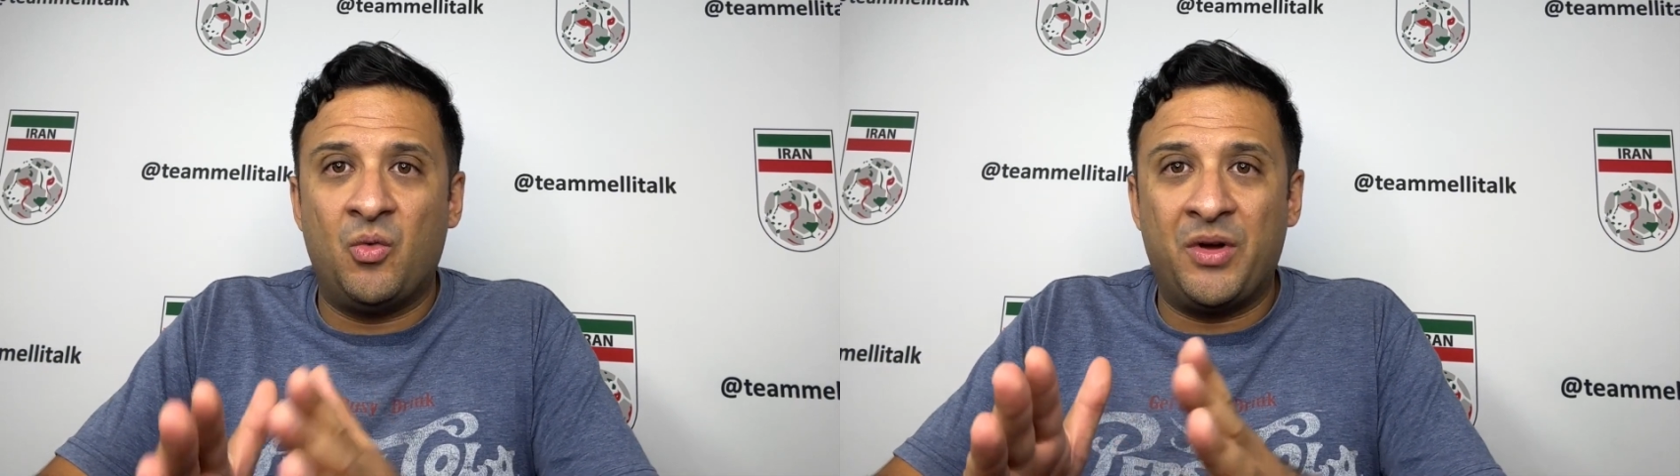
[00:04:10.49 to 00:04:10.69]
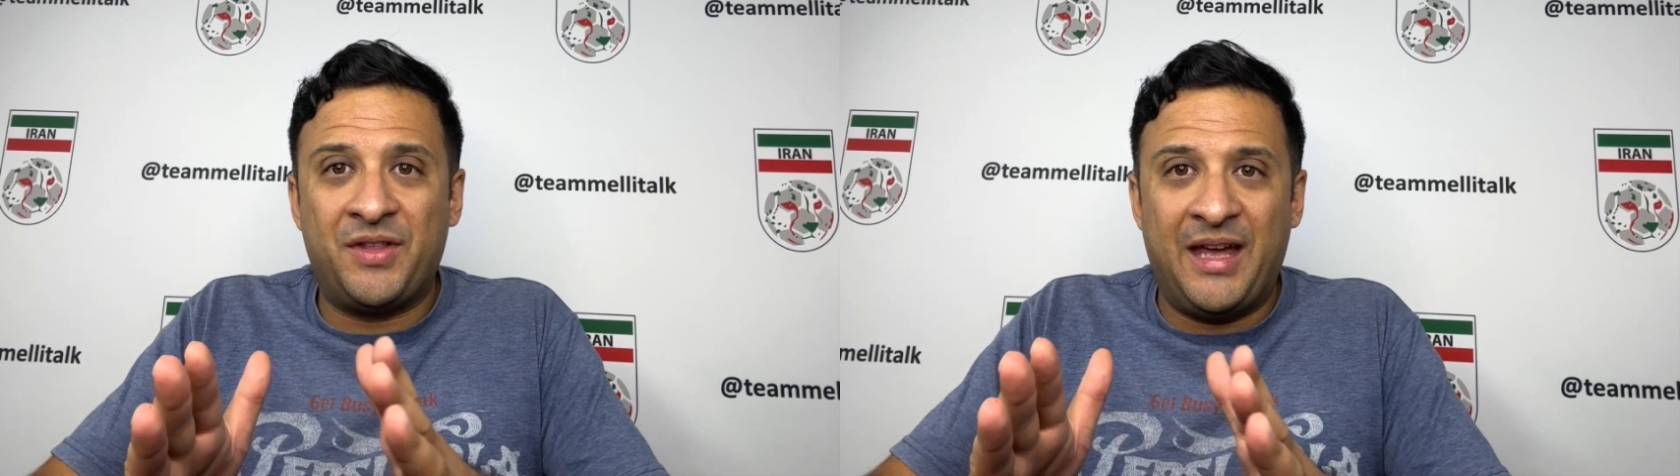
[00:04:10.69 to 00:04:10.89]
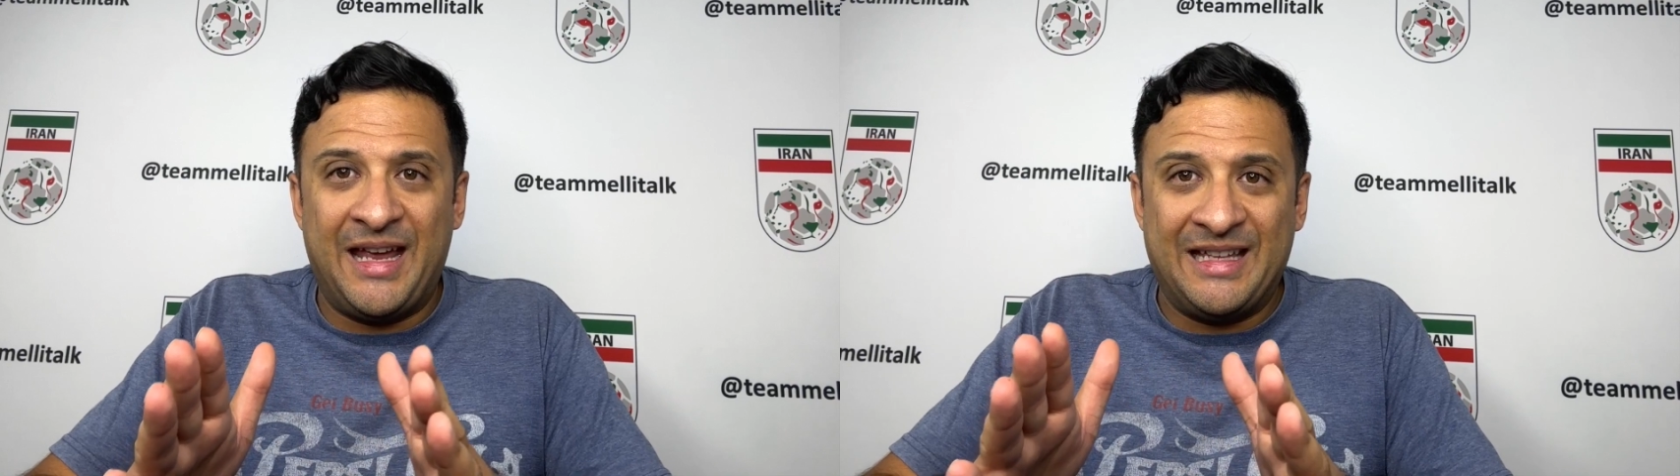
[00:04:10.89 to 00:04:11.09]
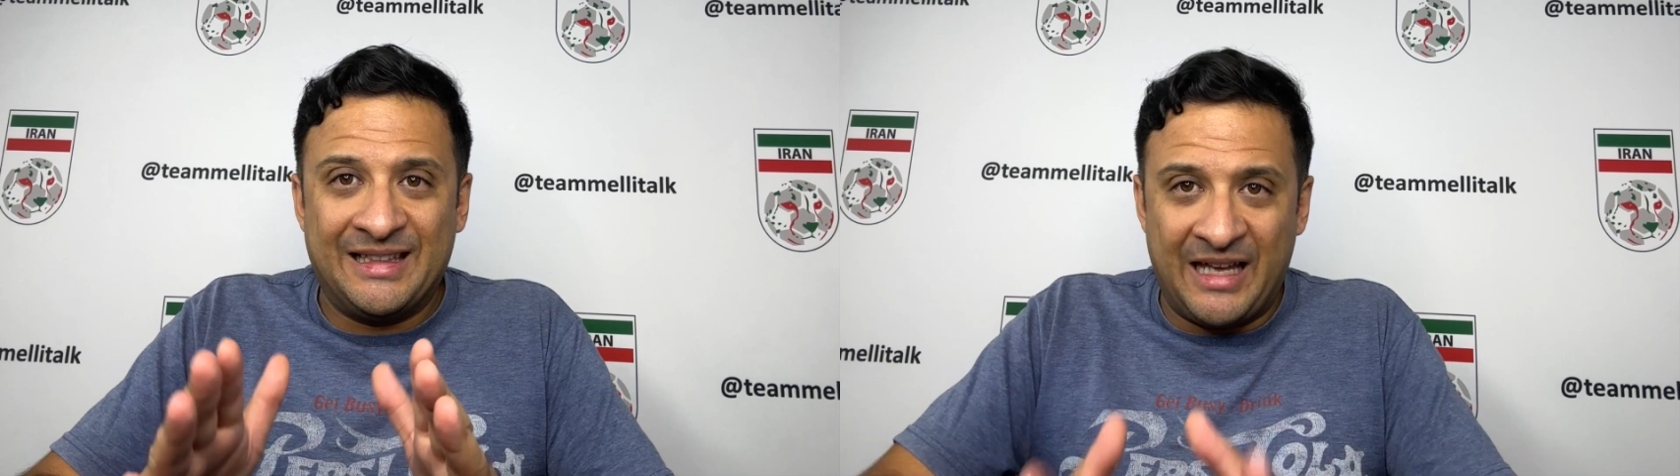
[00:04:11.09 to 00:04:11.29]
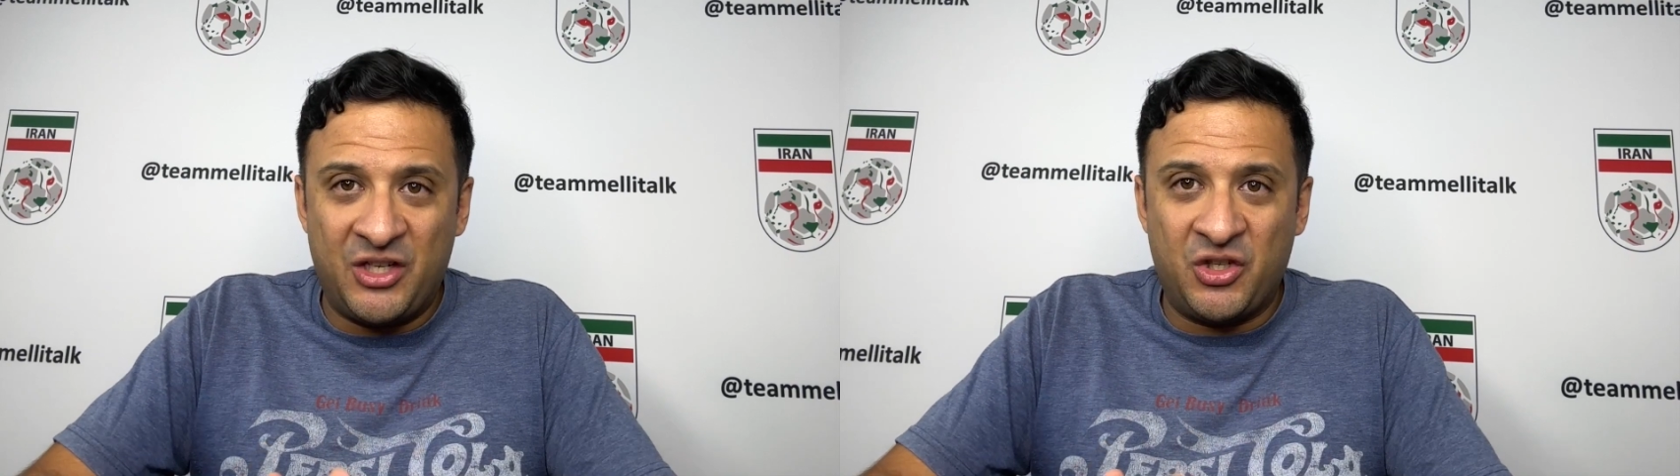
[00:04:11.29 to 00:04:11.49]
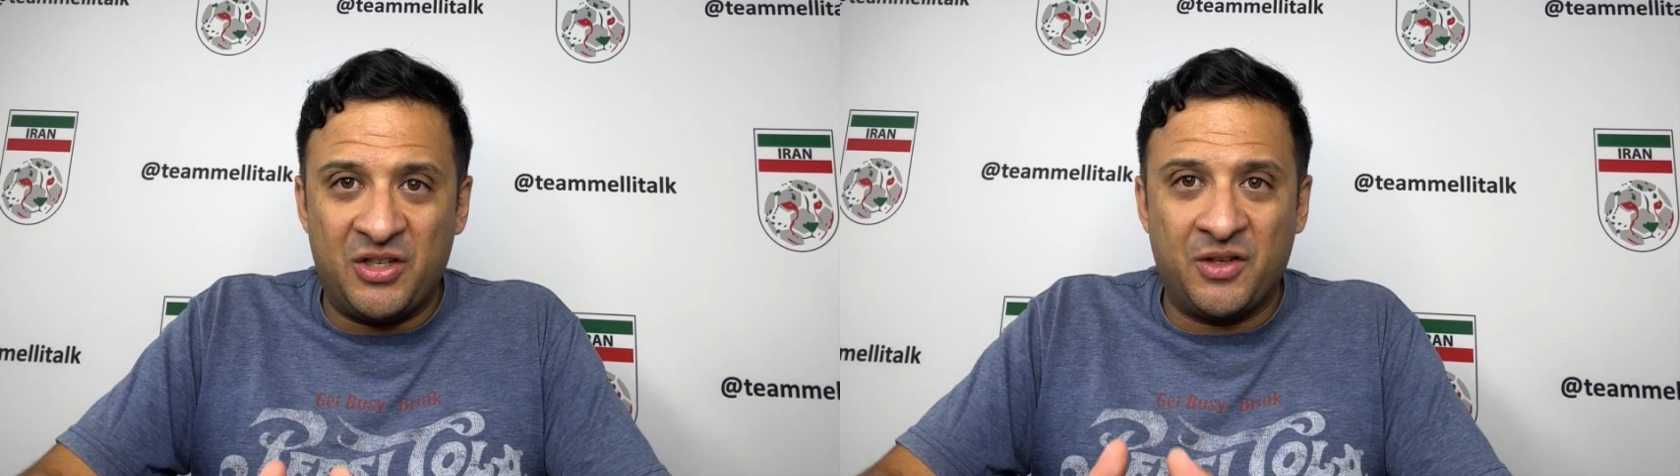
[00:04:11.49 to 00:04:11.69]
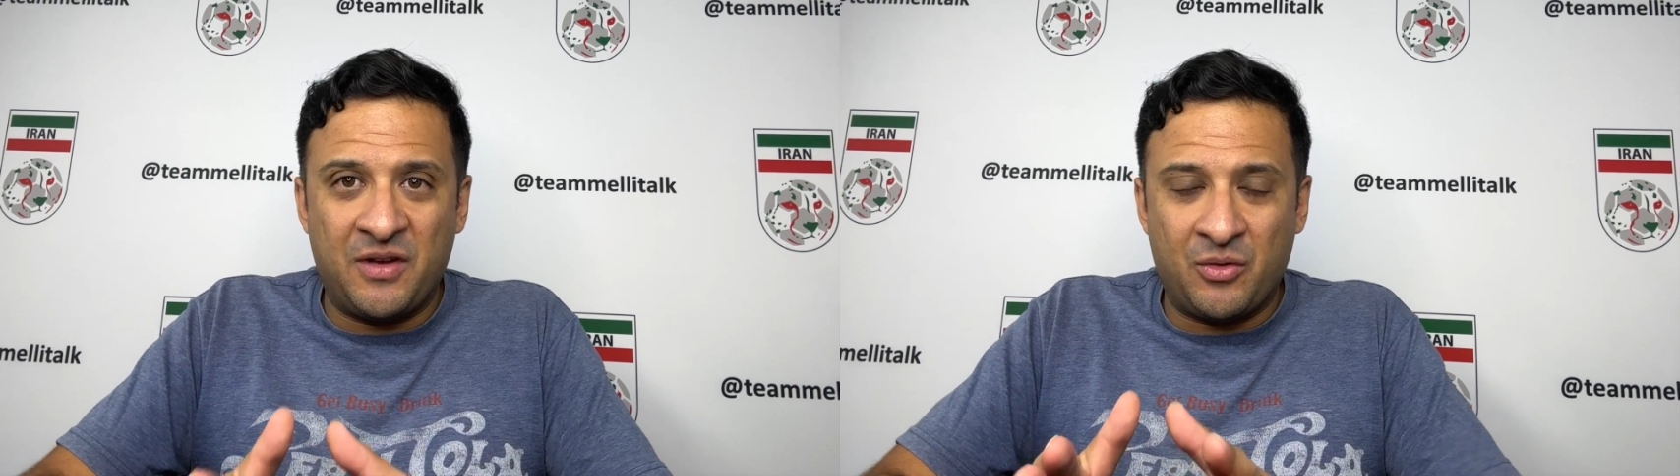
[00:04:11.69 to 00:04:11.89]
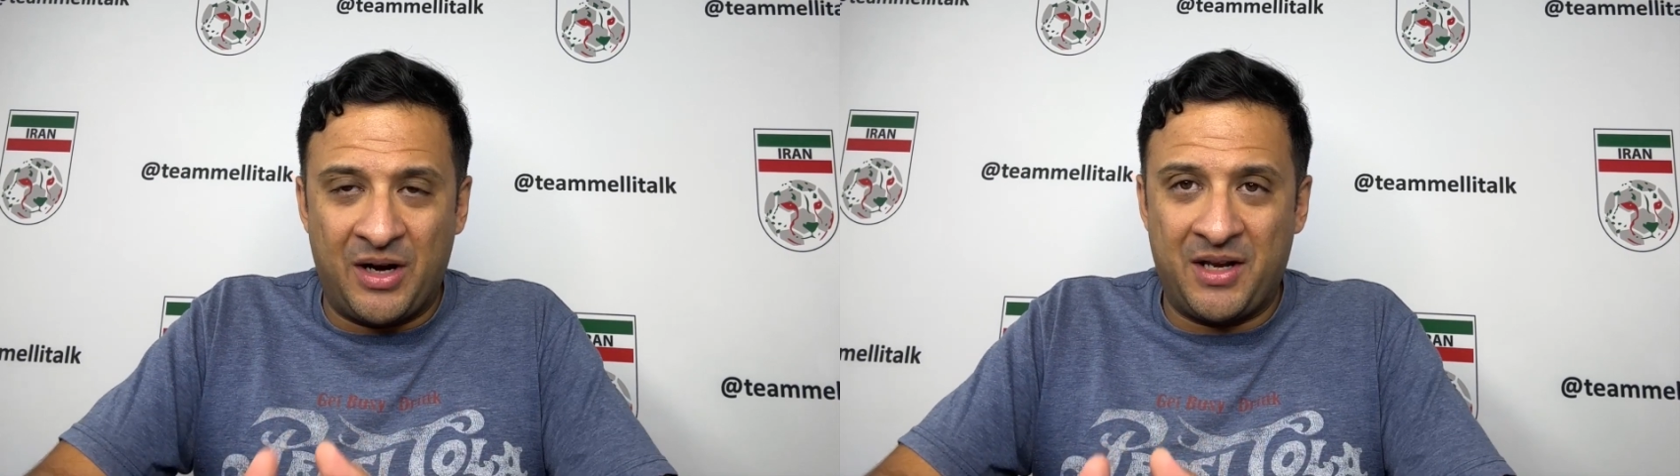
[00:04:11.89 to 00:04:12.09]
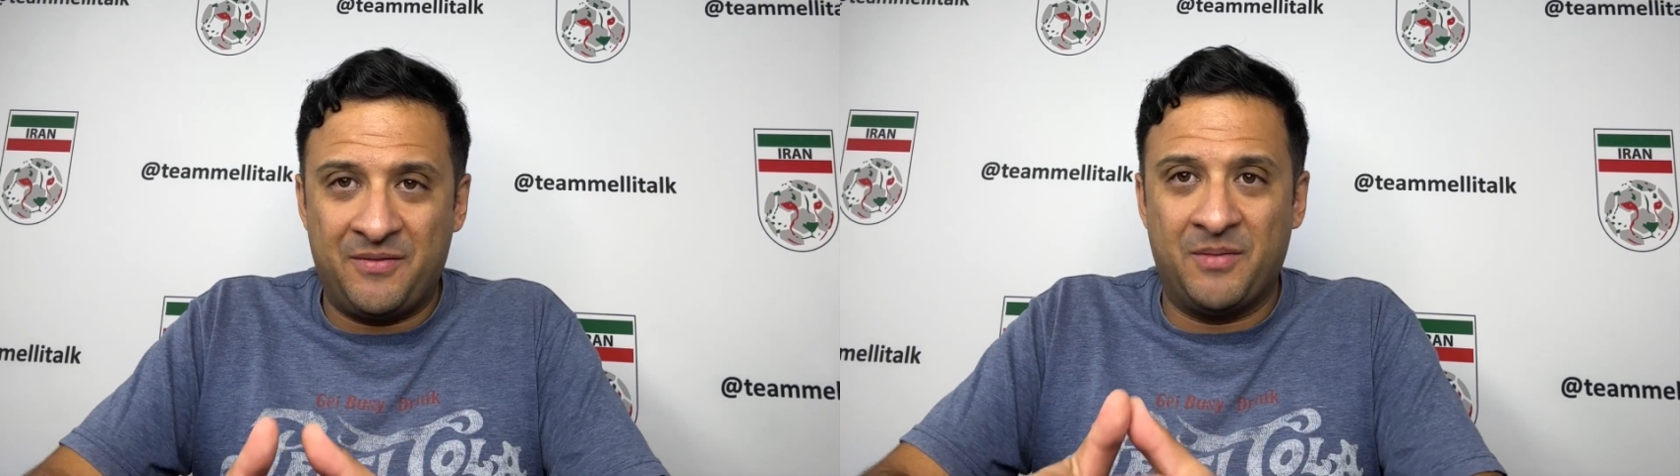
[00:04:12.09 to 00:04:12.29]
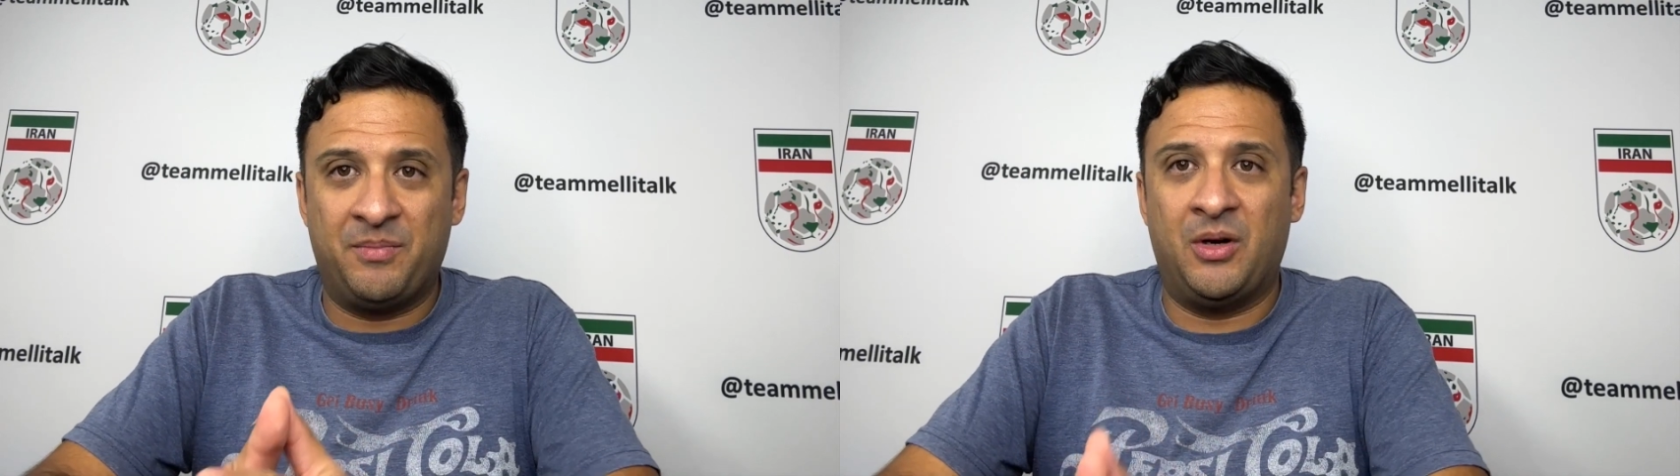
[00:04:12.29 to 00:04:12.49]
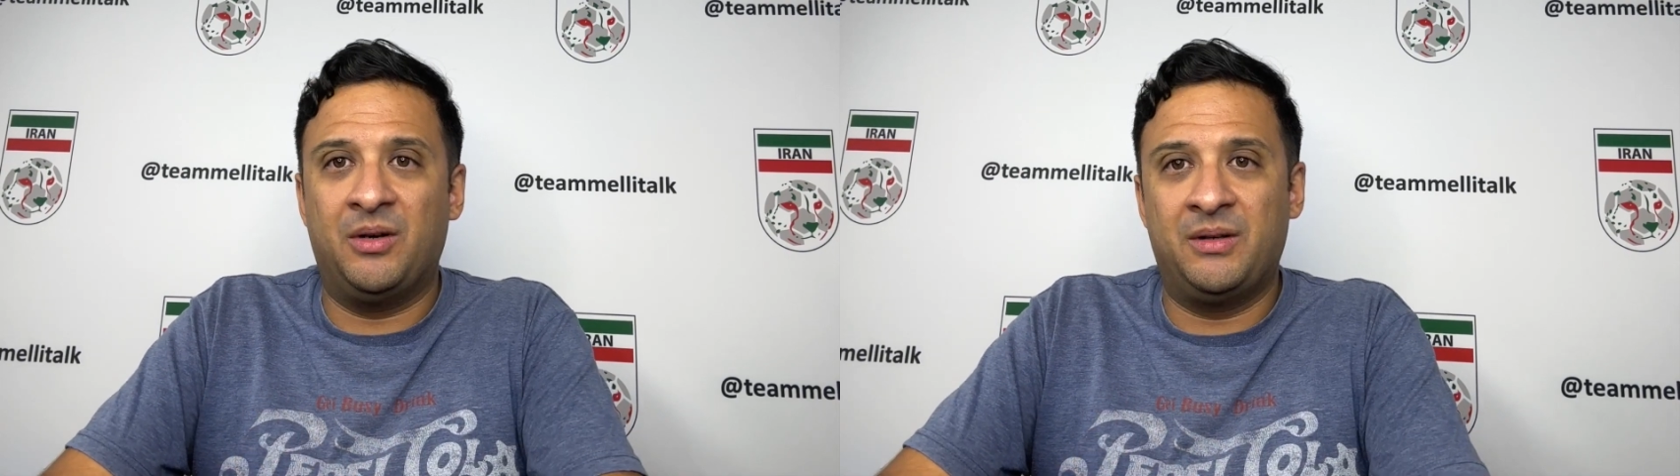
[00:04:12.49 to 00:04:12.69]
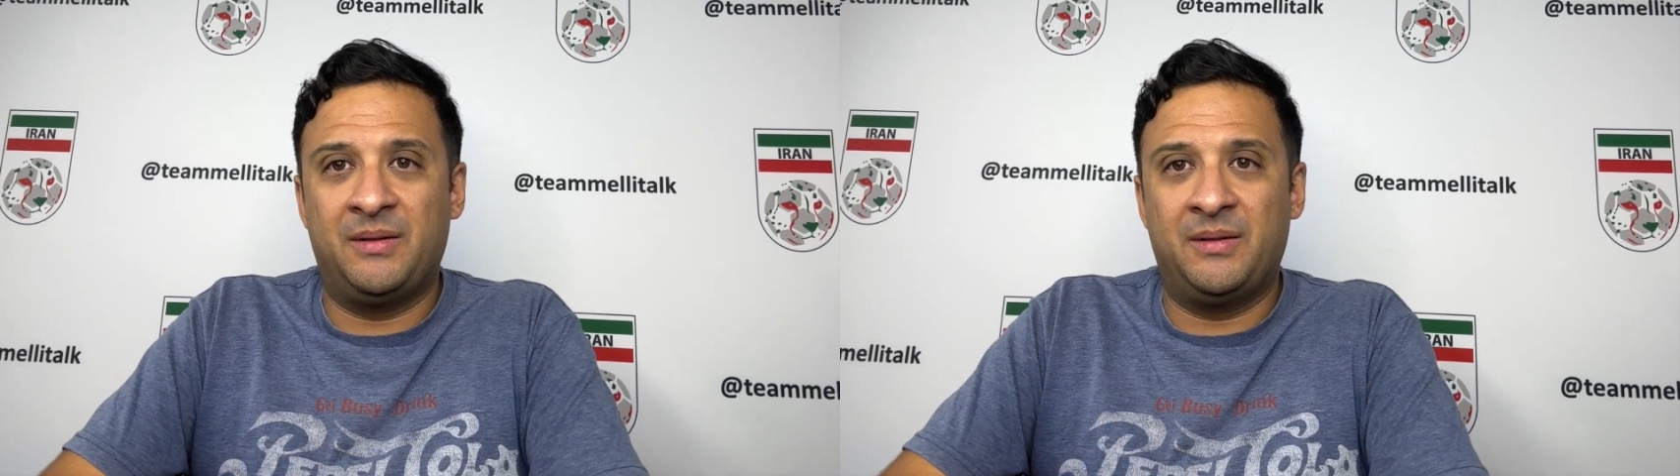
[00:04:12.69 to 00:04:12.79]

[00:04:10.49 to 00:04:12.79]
with a legend of Iranian football,